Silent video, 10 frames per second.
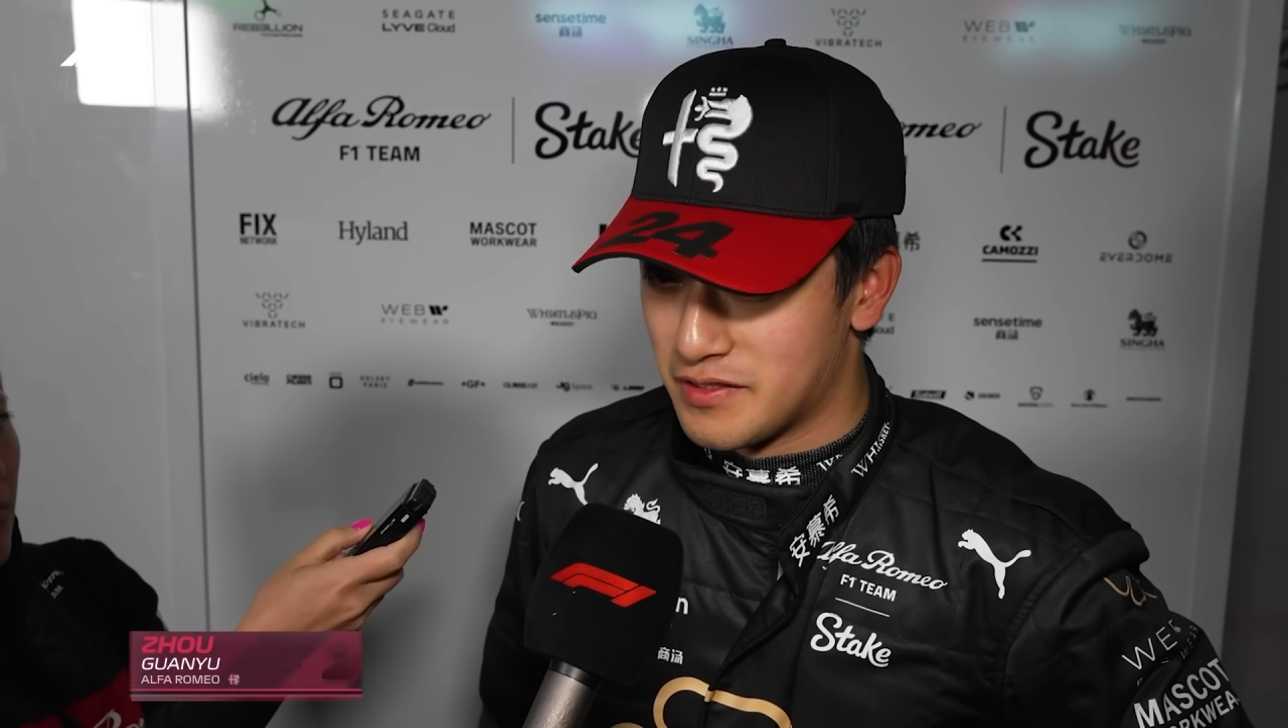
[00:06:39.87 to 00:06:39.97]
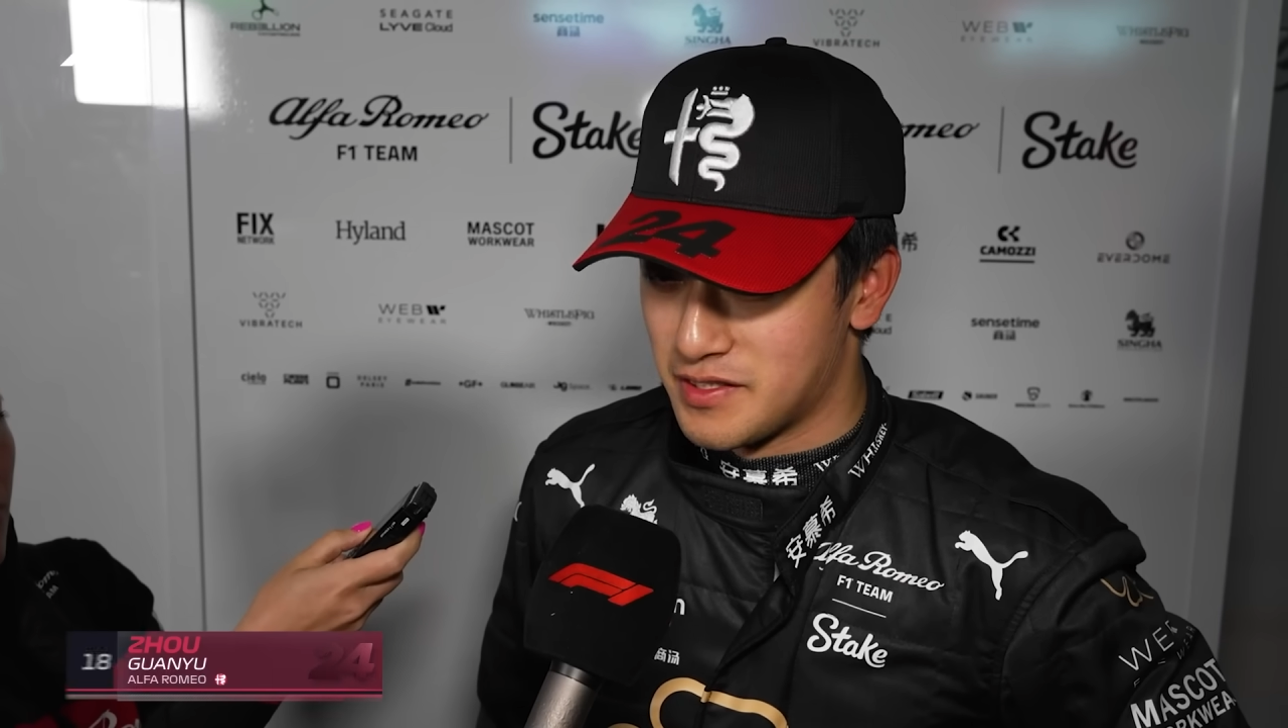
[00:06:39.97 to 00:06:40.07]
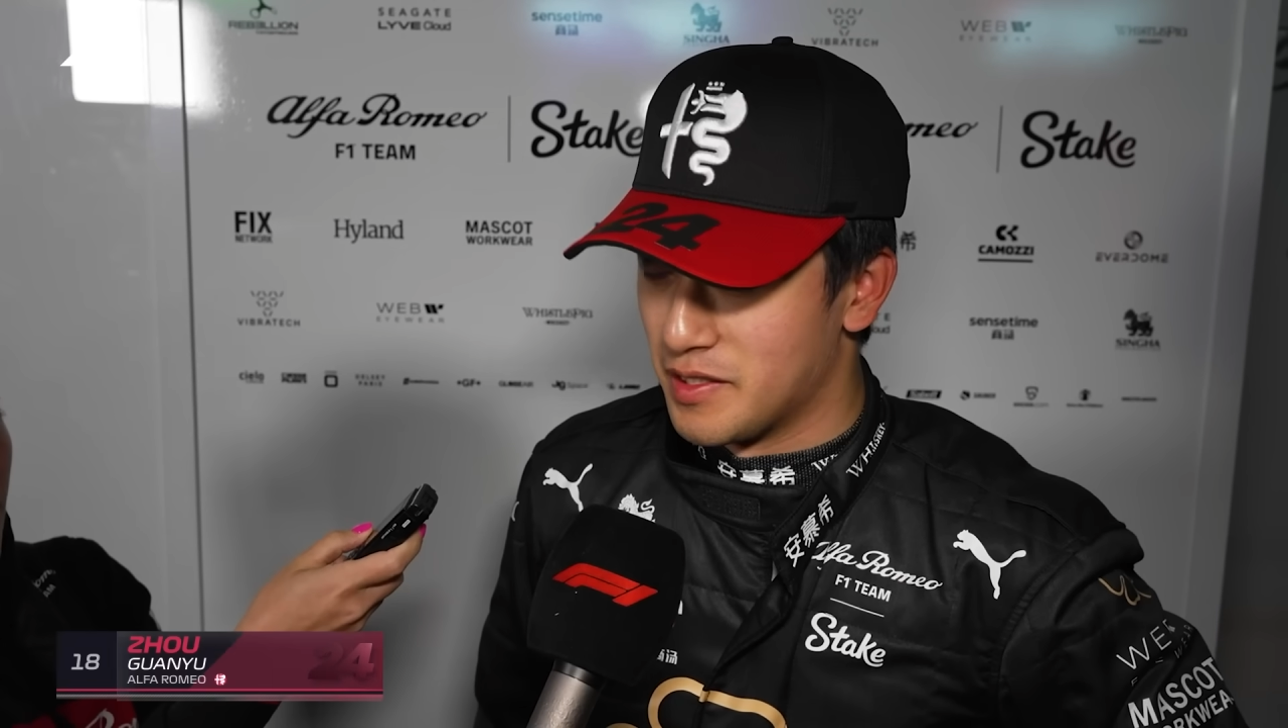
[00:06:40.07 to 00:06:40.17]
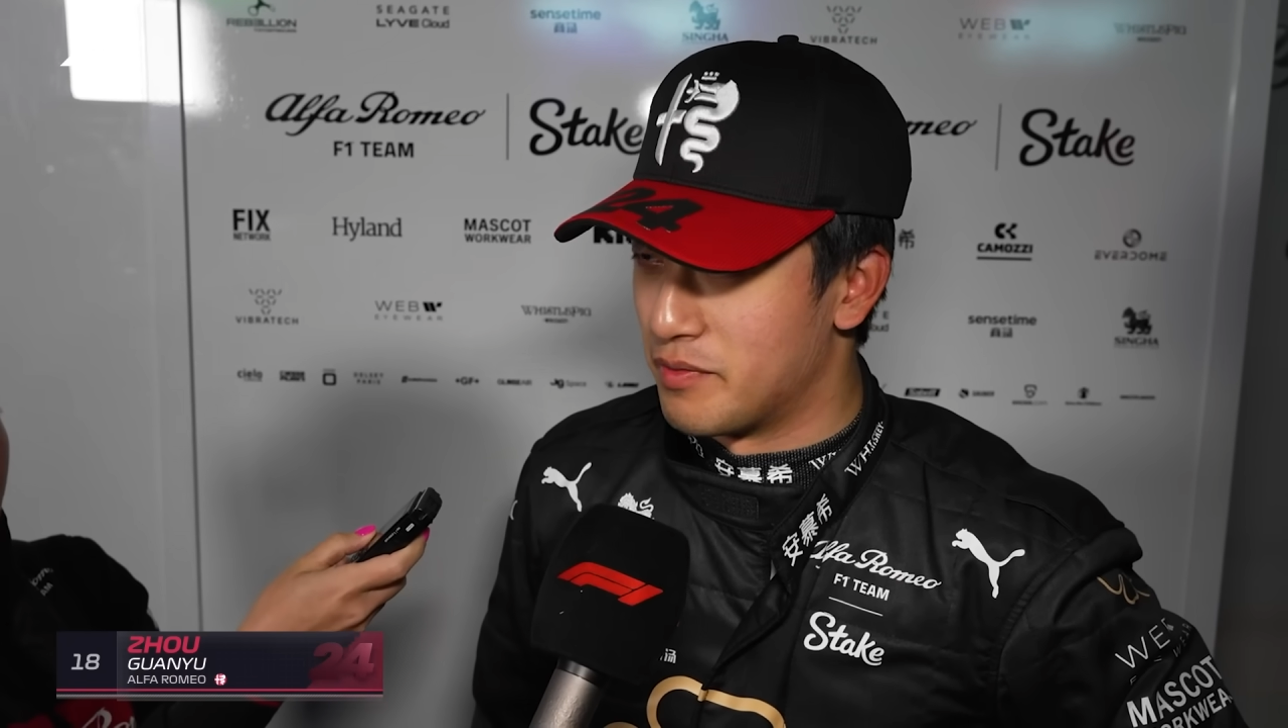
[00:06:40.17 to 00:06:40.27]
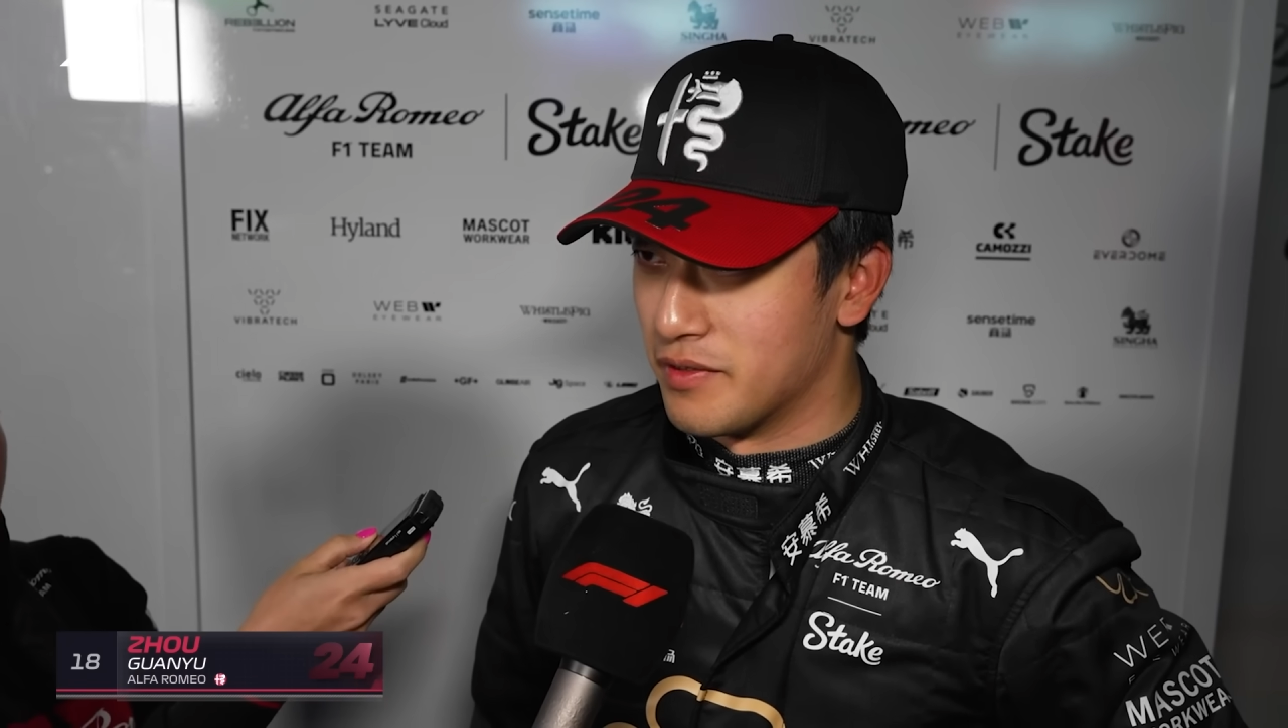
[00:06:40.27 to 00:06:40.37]

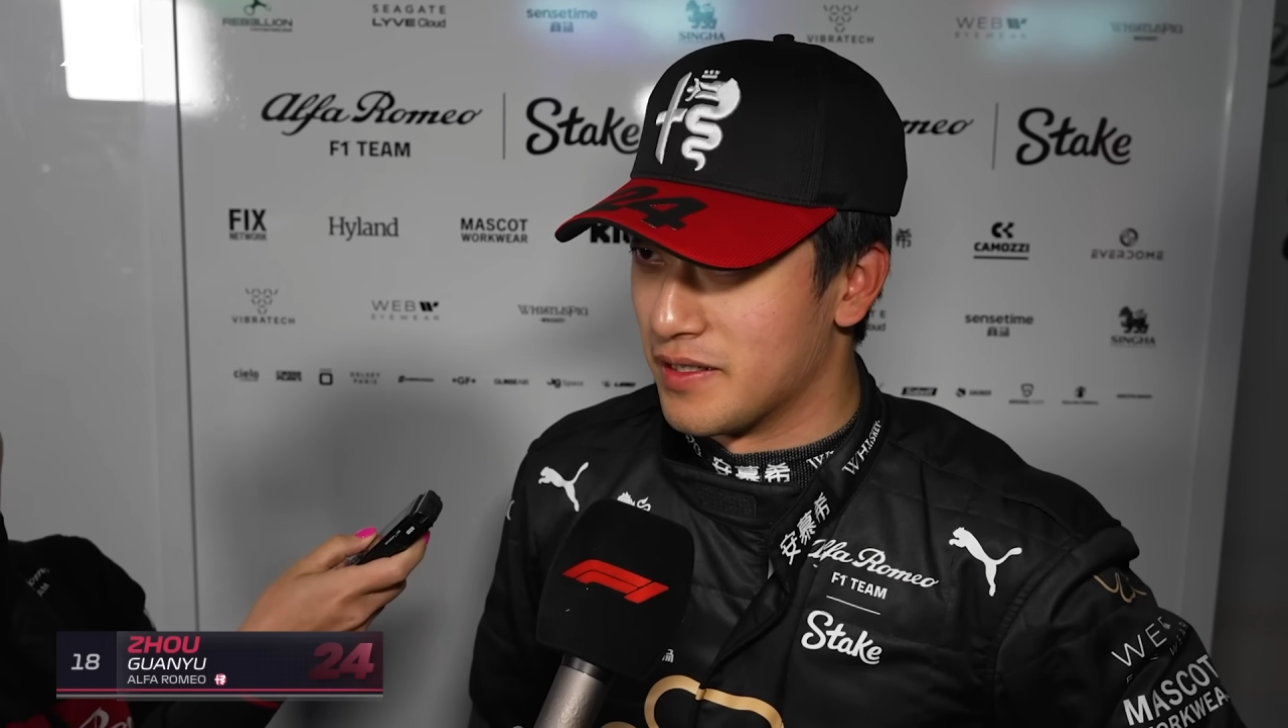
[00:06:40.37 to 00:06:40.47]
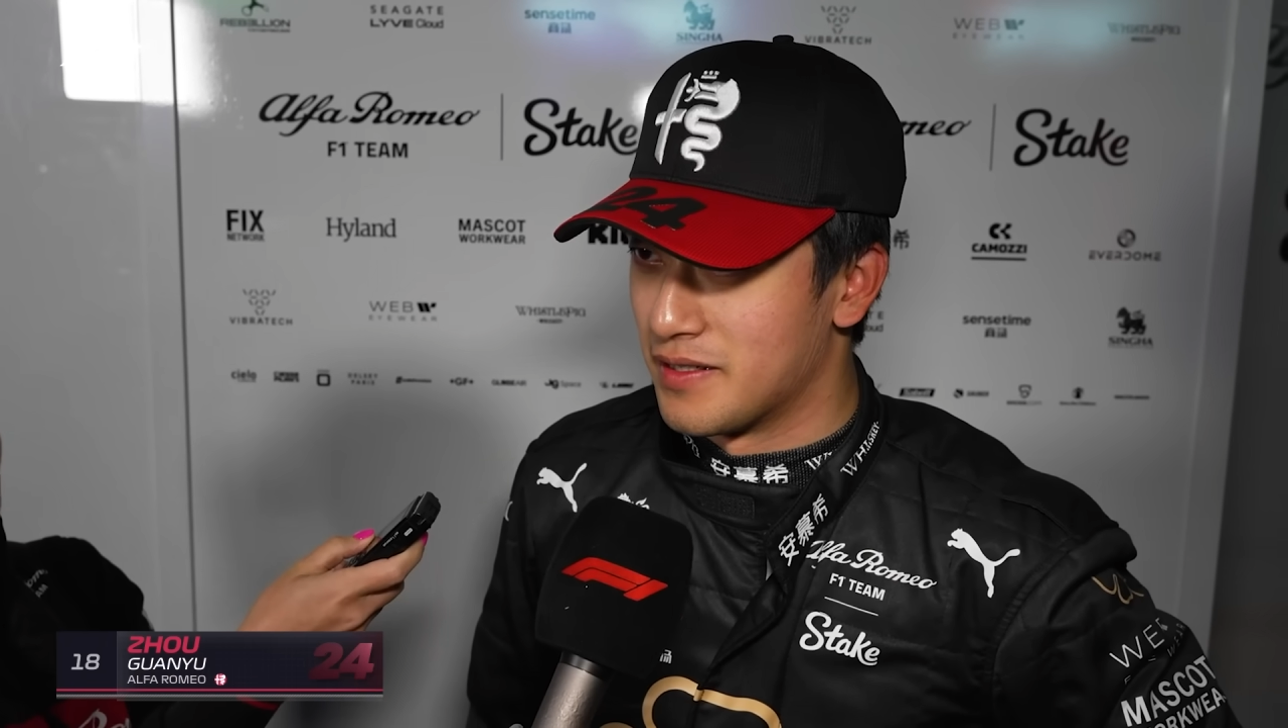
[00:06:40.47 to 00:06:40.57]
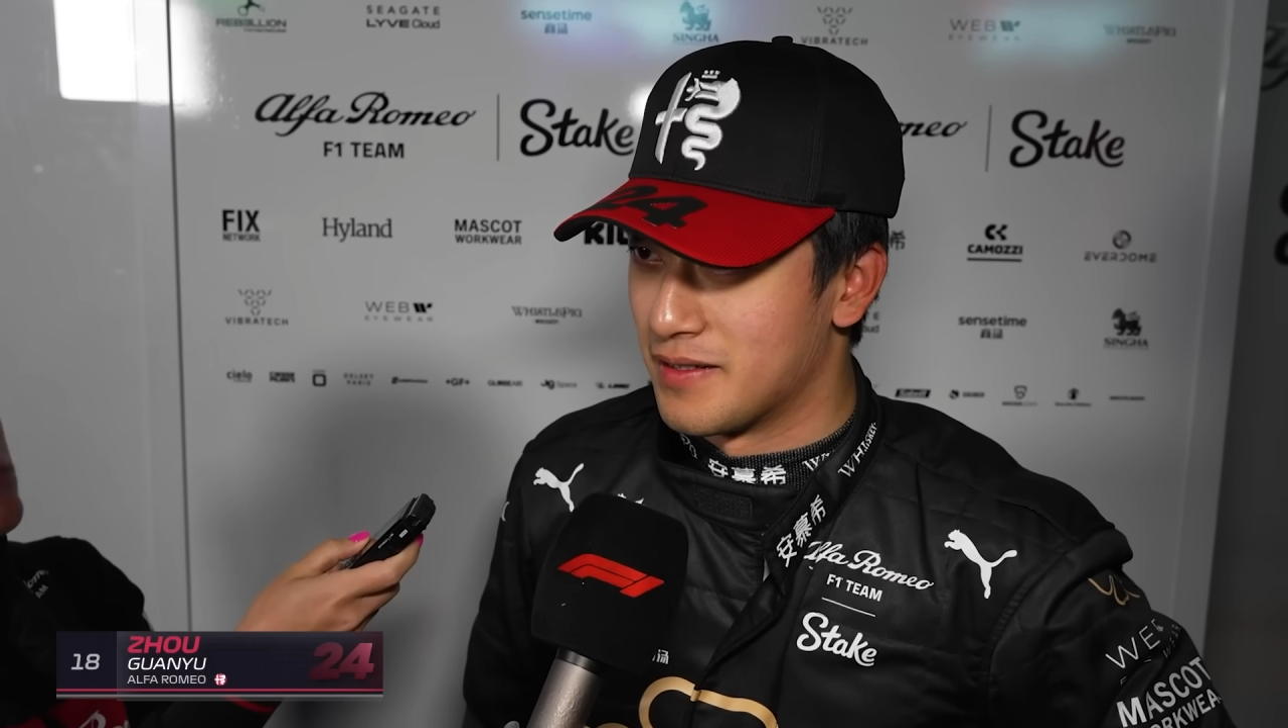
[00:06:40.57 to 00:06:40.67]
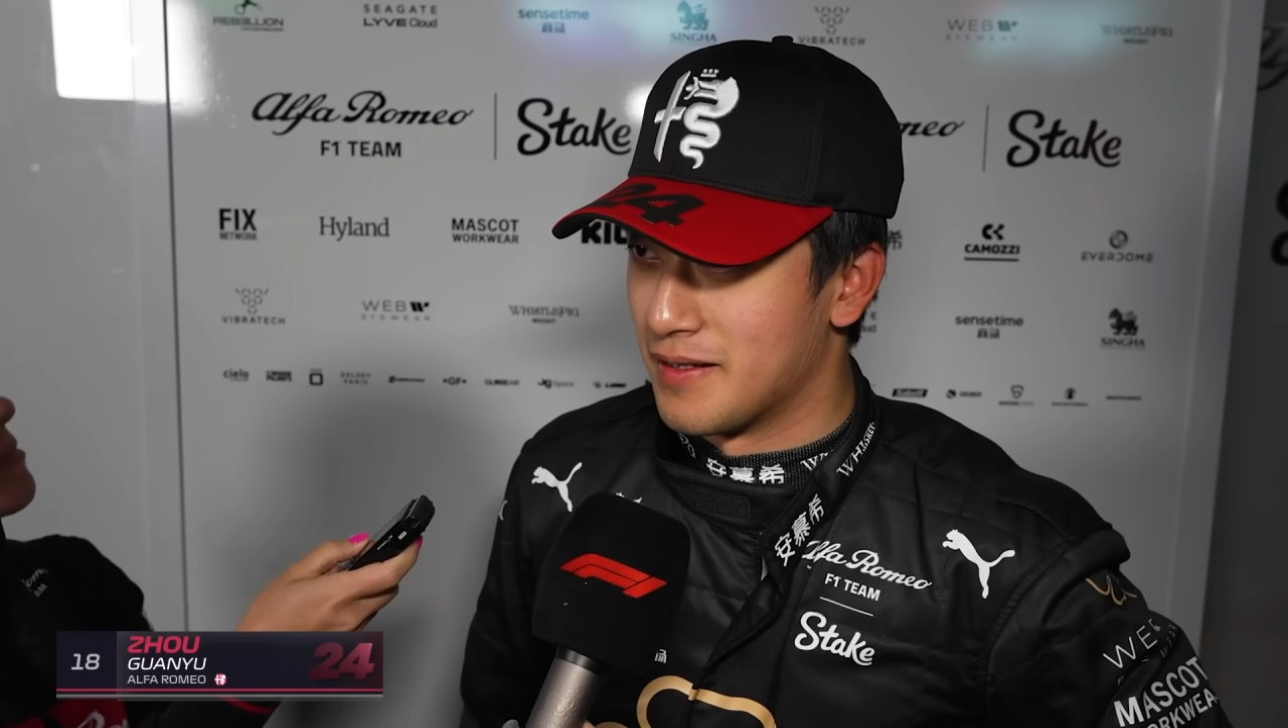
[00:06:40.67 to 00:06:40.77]
slippery.